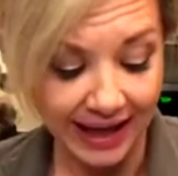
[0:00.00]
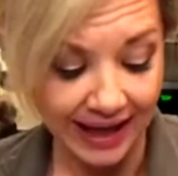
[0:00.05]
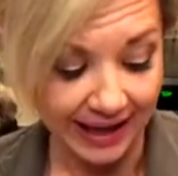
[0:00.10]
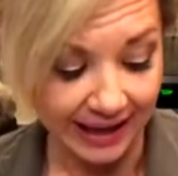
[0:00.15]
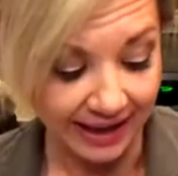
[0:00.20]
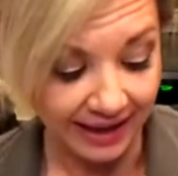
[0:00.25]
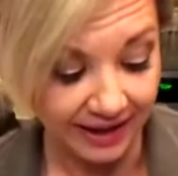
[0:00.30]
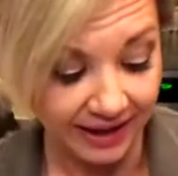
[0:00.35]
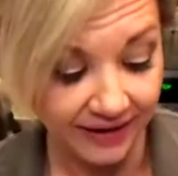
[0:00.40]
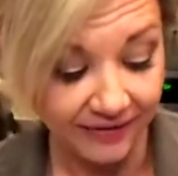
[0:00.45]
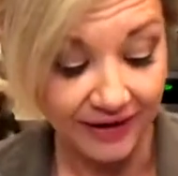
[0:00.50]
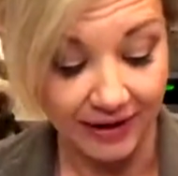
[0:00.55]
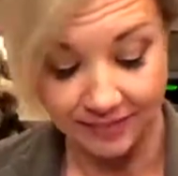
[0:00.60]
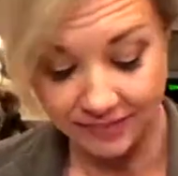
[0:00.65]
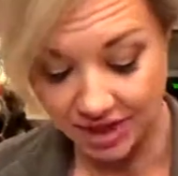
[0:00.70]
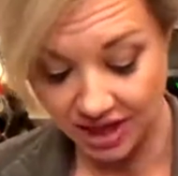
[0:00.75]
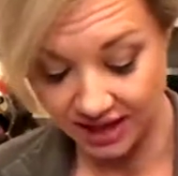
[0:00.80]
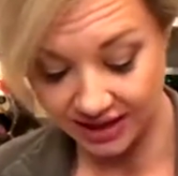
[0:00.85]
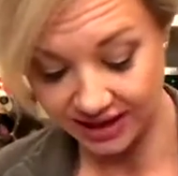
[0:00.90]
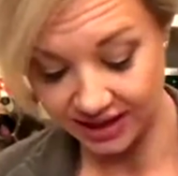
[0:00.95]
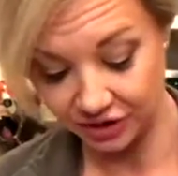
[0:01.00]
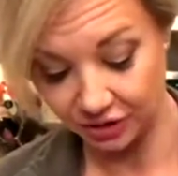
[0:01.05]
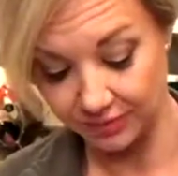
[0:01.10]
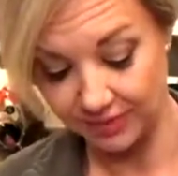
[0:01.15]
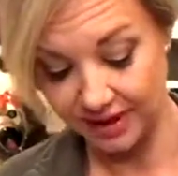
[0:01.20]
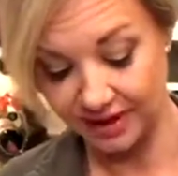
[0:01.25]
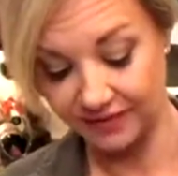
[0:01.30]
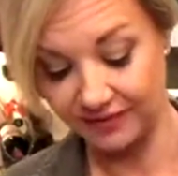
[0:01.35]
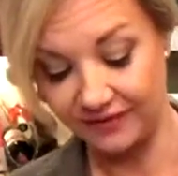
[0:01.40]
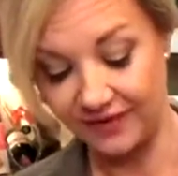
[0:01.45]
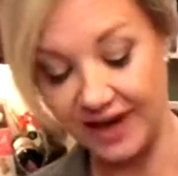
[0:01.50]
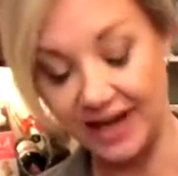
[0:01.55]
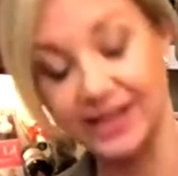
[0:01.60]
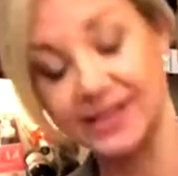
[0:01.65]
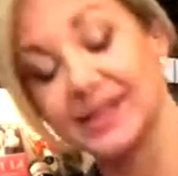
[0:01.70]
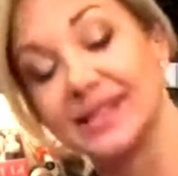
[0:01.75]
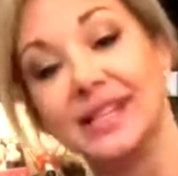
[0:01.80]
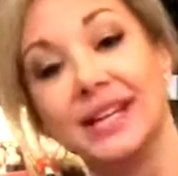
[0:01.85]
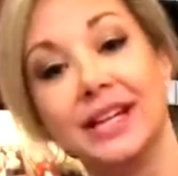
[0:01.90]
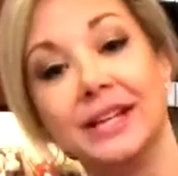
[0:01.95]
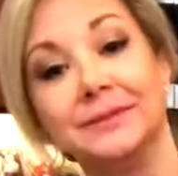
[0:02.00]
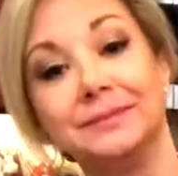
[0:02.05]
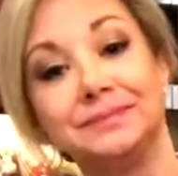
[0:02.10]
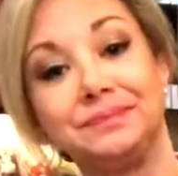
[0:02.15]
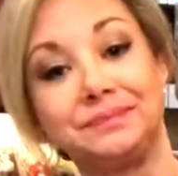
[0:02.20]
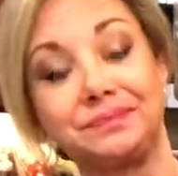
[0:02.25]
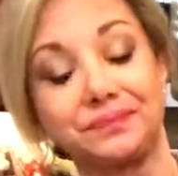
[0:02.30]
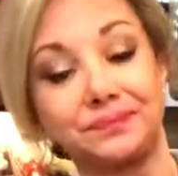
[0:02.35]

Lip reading: and if I'm not intermittent fasting,